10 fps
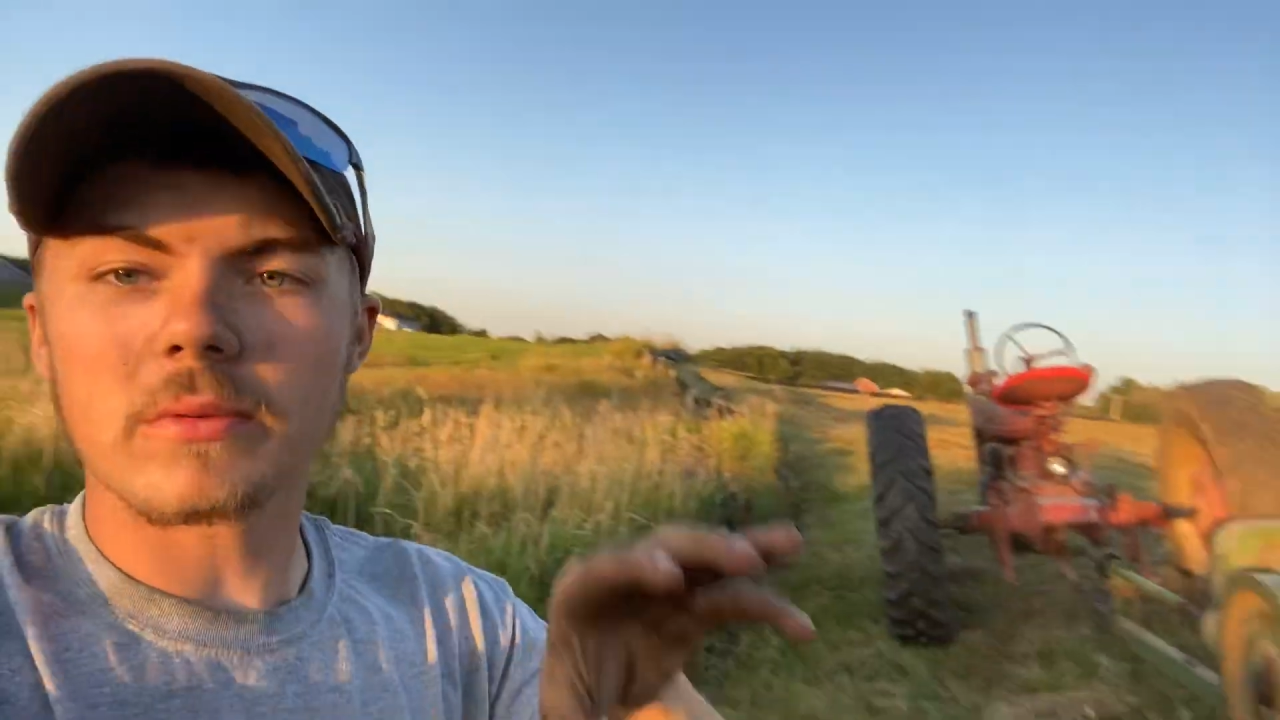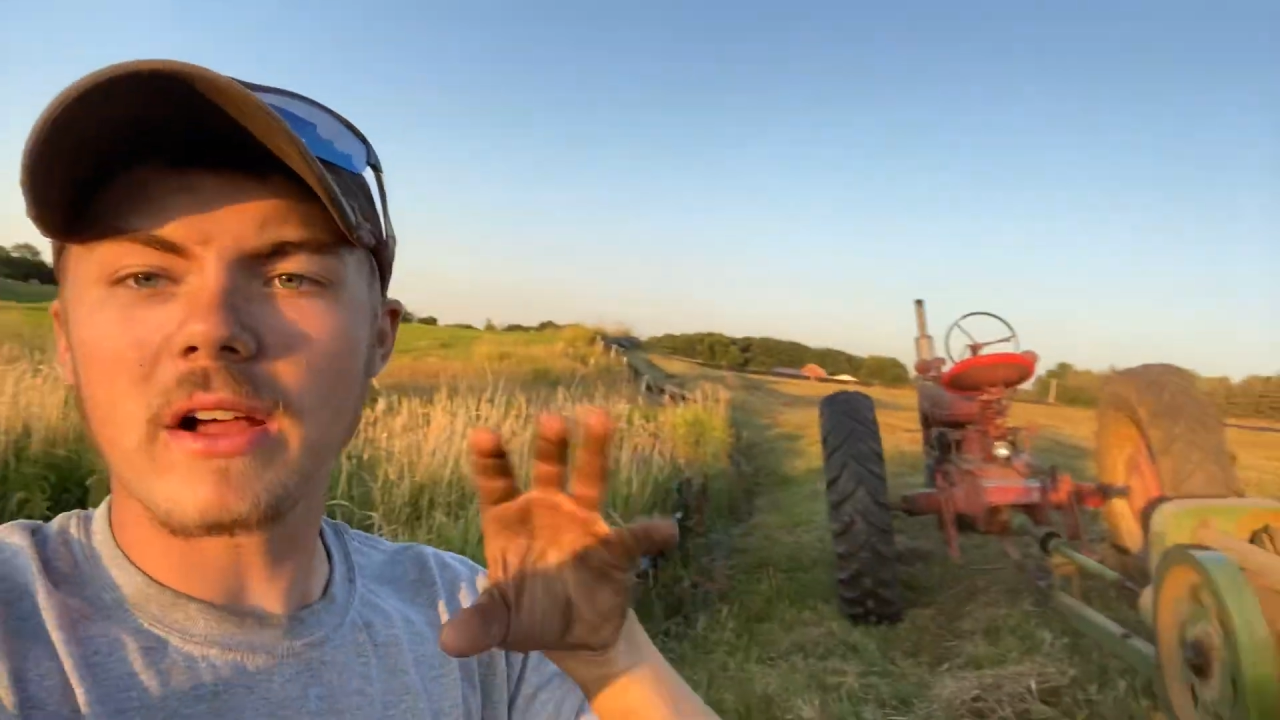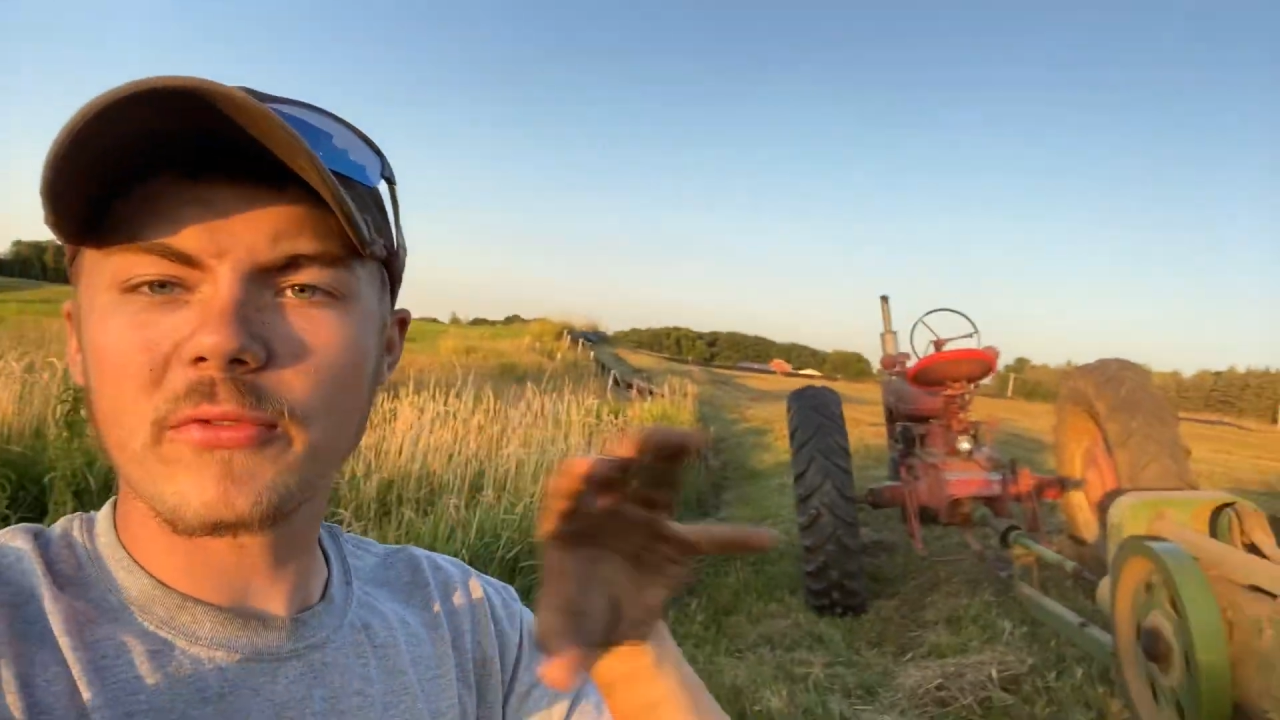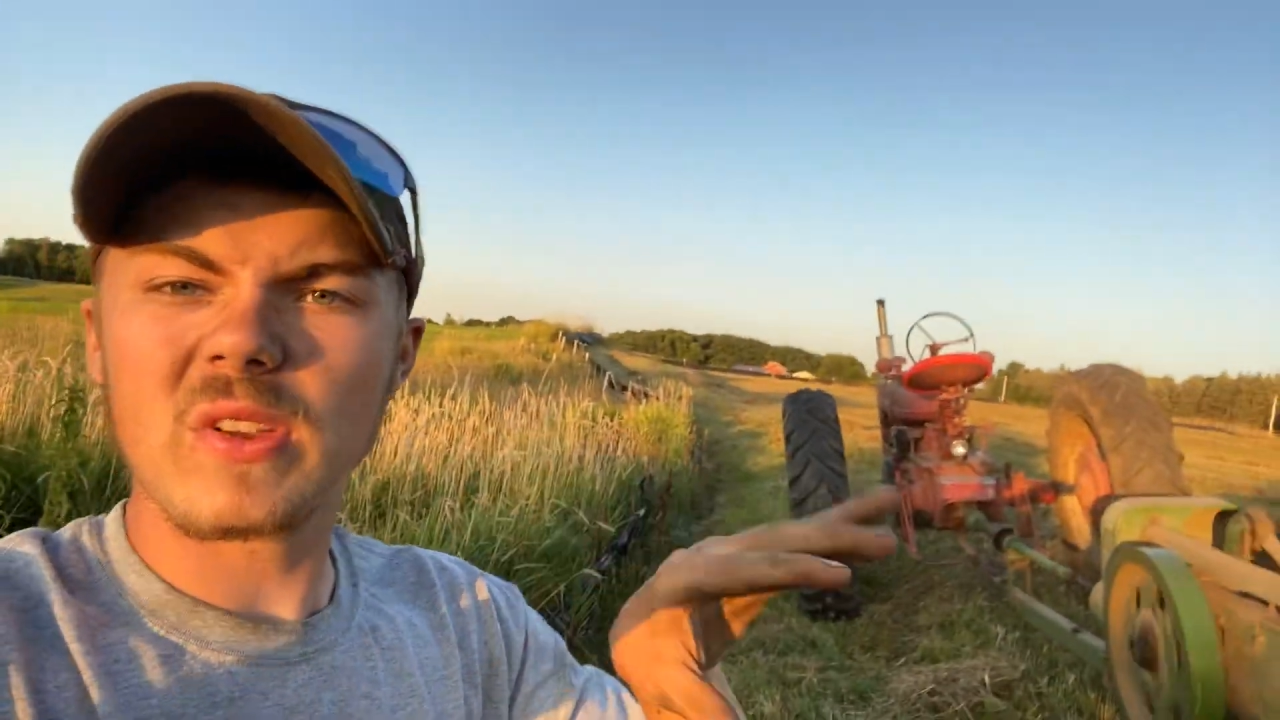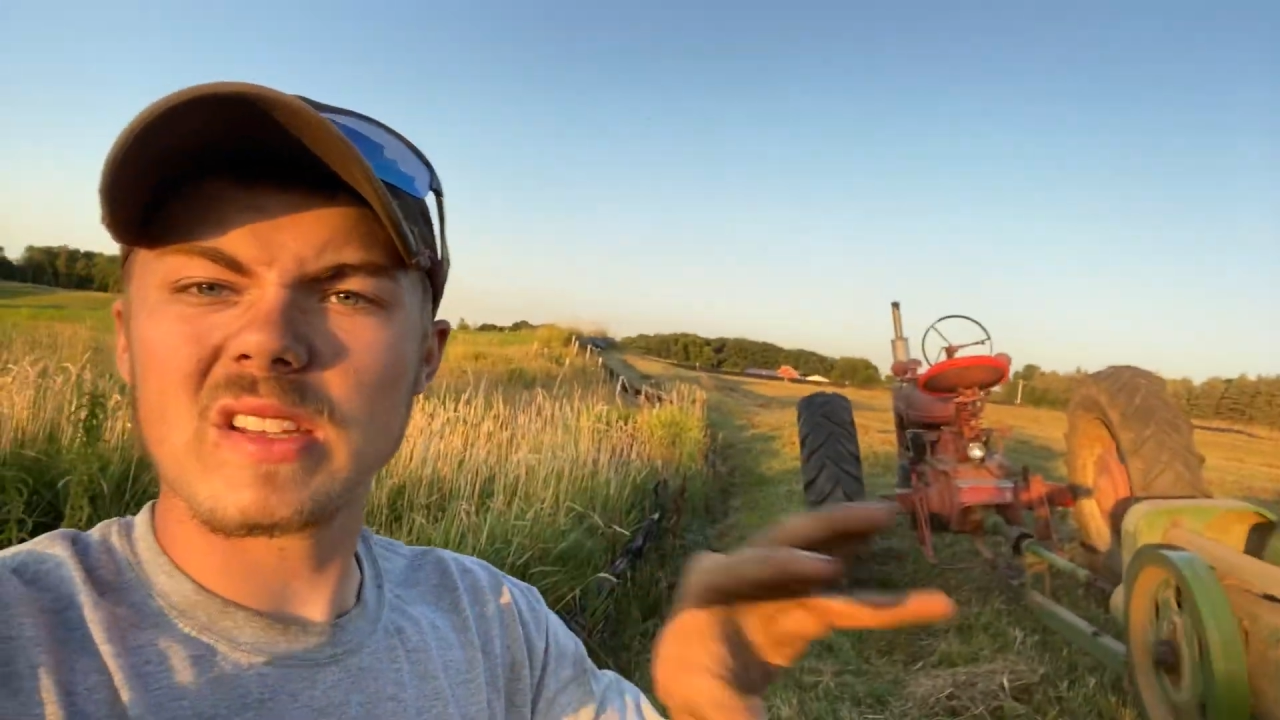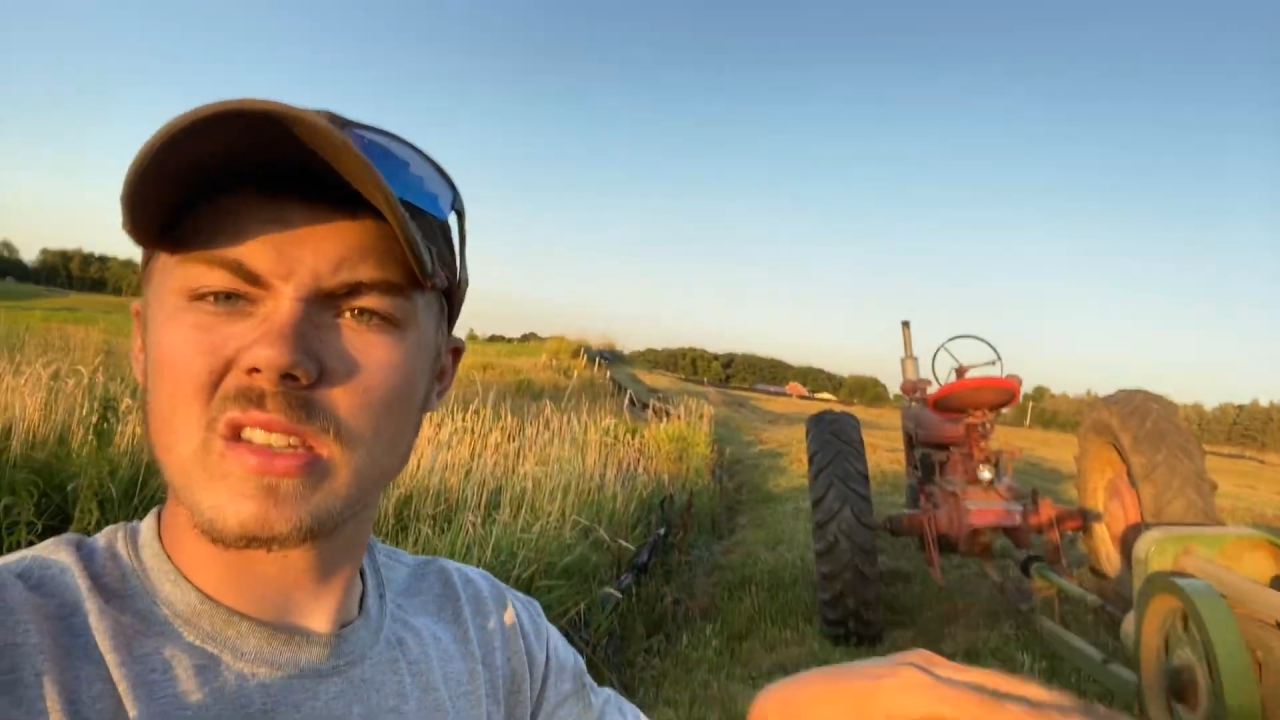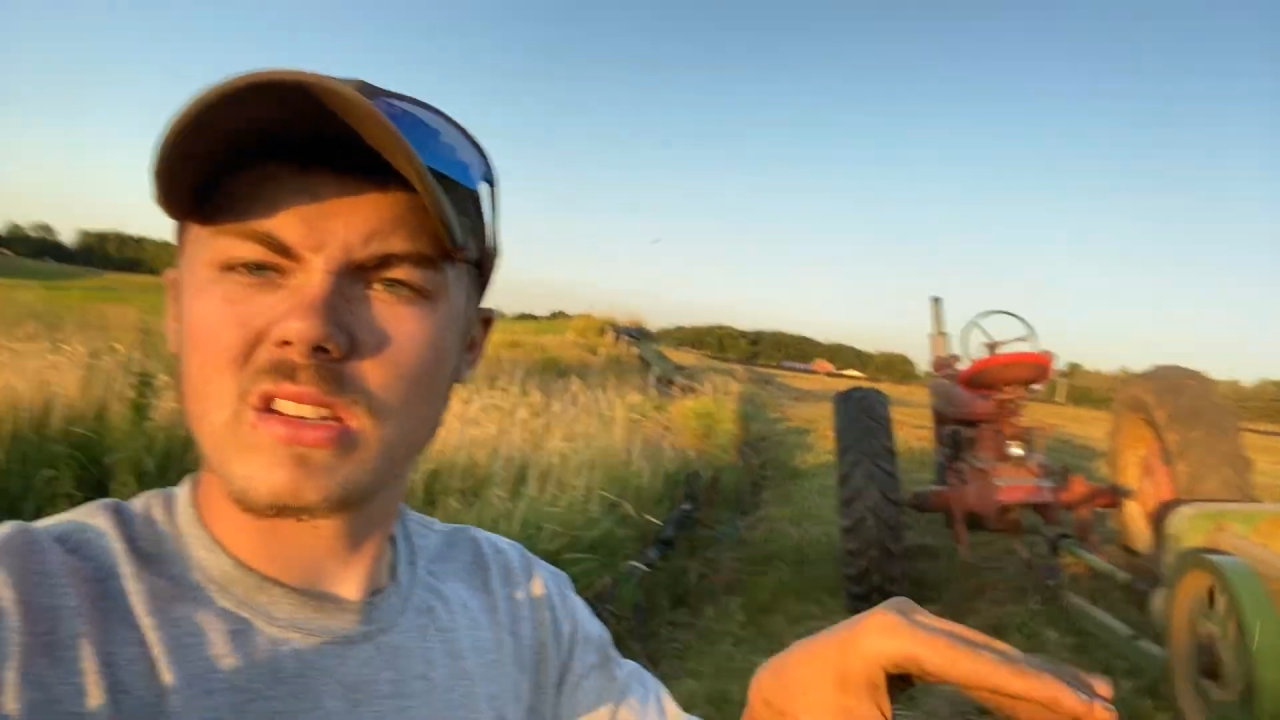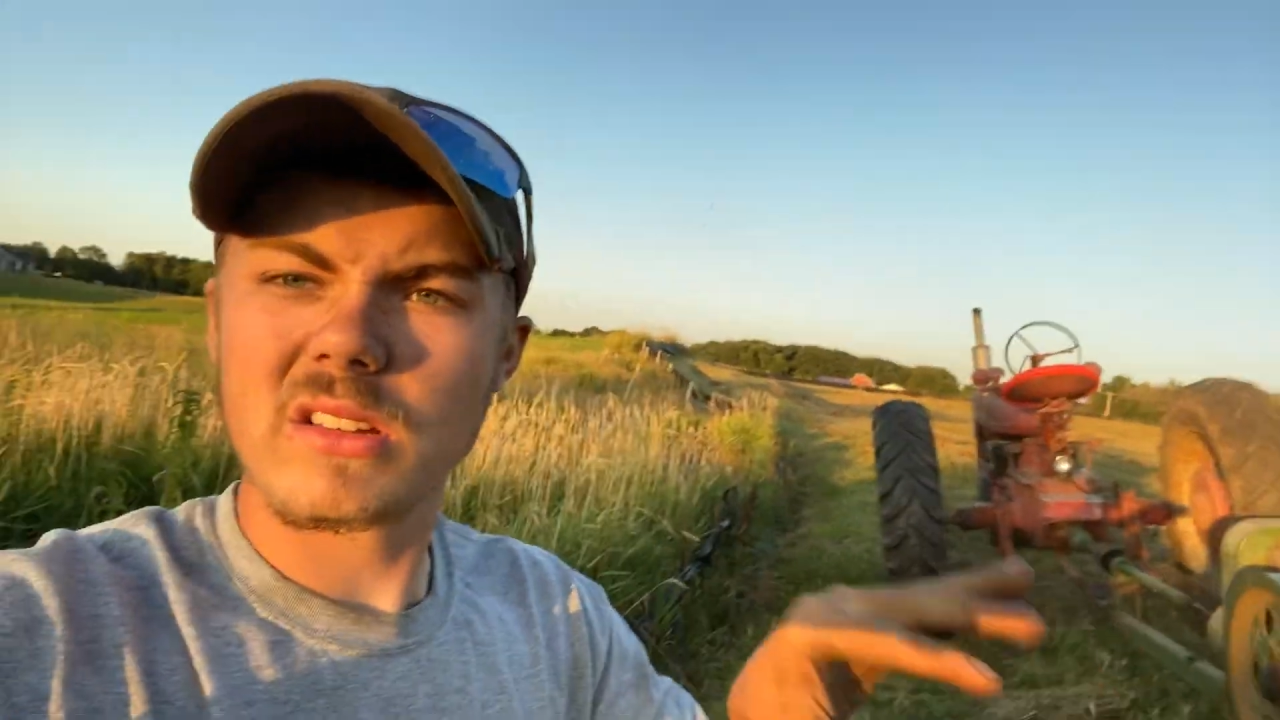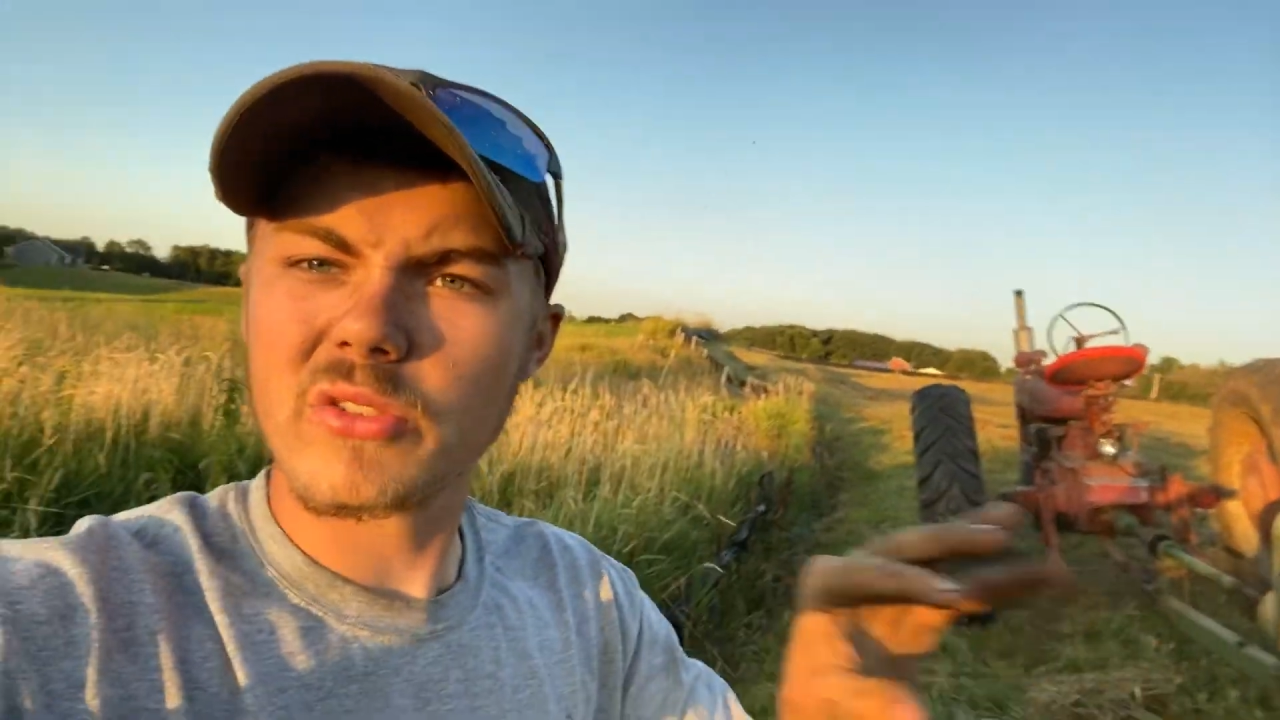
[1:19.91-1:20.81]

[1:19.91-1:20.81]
roughest,